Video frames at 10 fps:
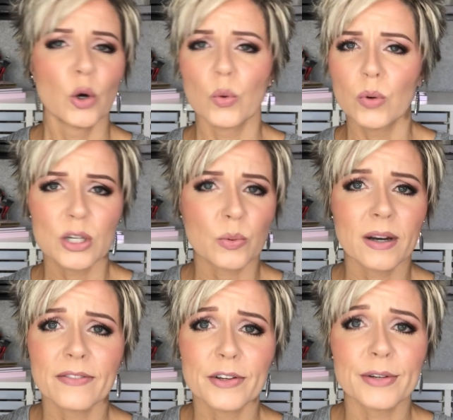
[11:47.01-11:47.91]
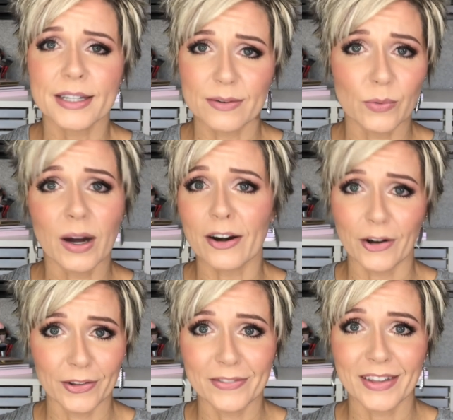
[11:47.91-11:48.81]
which one of you doesn't want
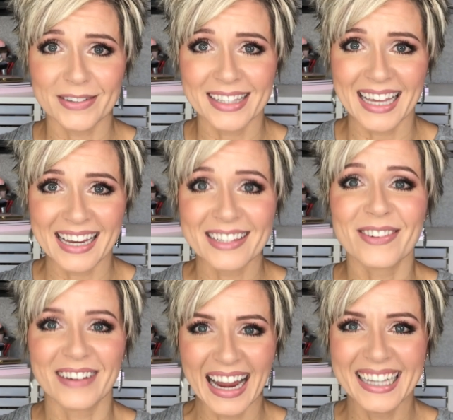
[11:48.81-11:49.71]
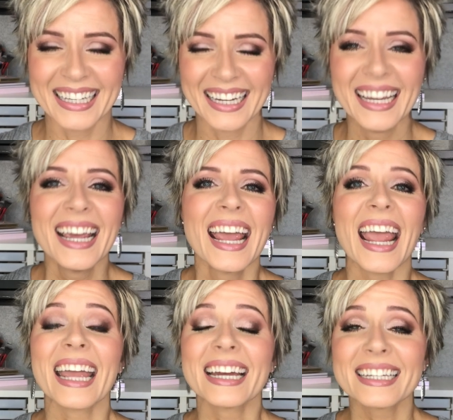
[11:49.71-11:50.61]
all of those things, right?
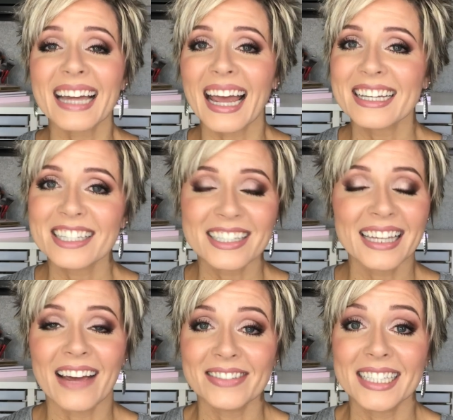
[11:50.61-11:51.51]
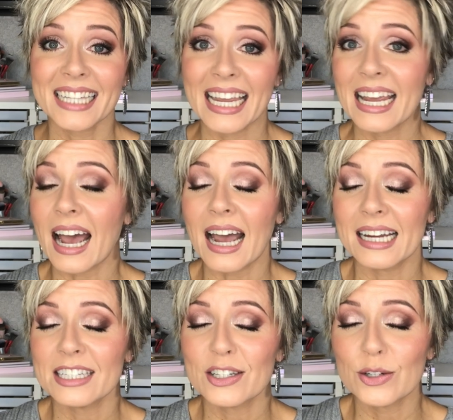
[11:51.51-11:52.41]
And I just have to say,
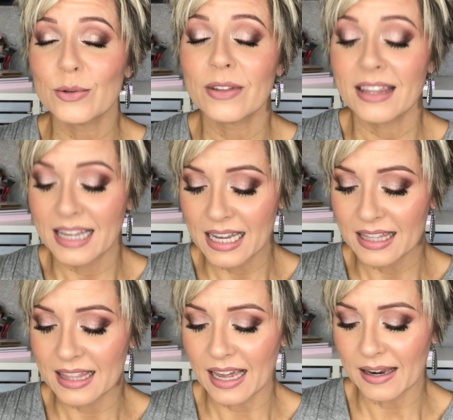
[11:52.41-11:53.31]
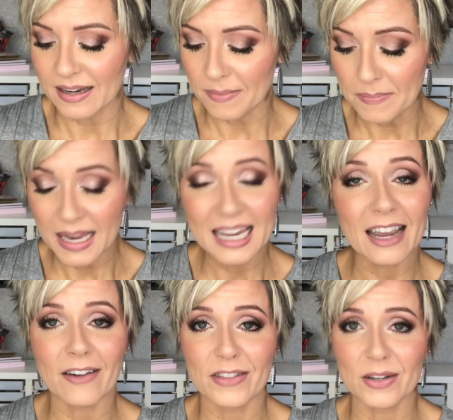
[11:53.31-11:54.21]
I do think that
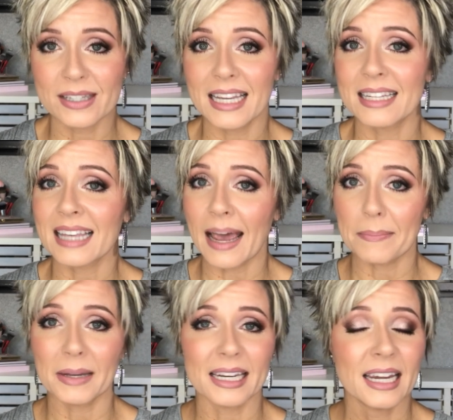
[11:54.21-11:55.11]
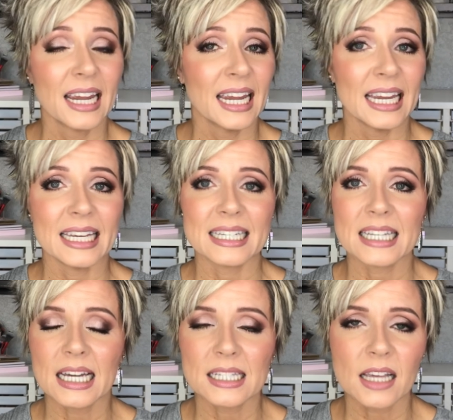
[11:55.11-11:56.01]
many of those things happen. It
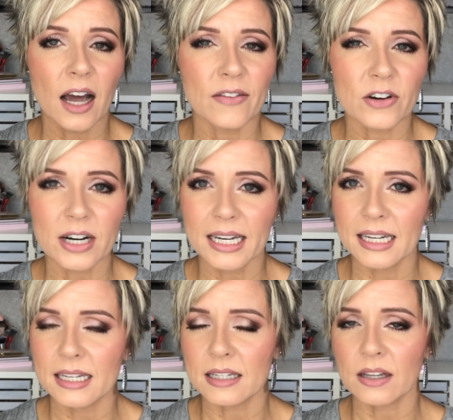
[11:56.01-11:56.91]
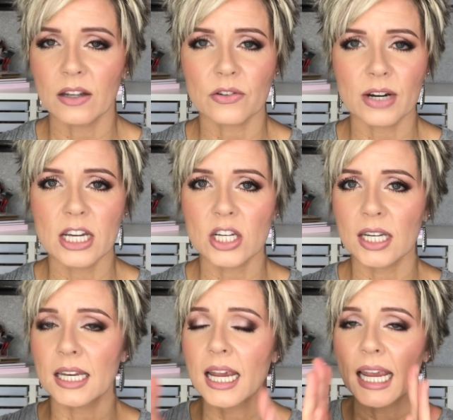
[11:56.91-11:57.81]
does cover any
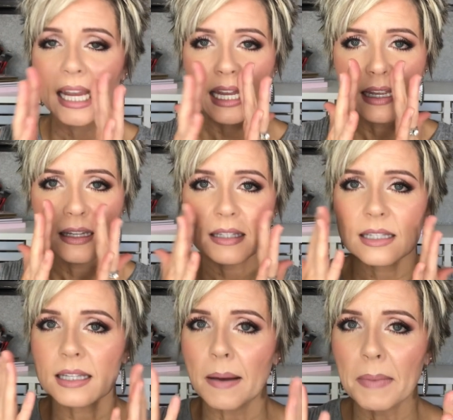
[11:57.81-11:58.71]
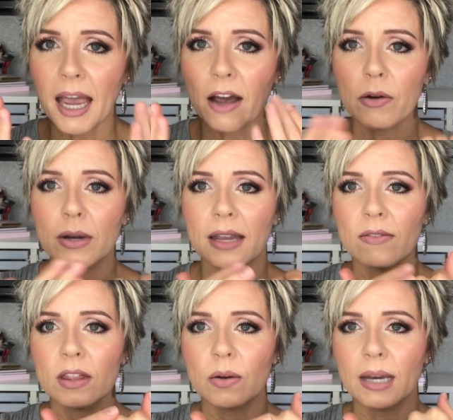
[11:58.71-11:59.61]
discoloration. It somehow,
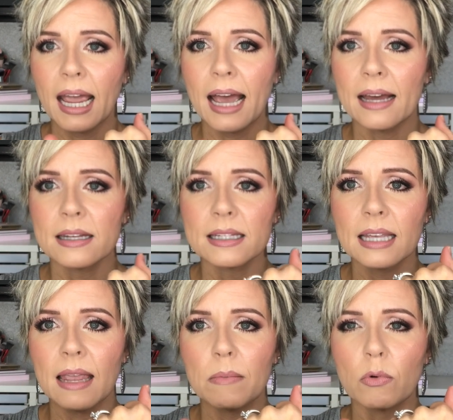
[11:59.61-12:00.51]
even though it has a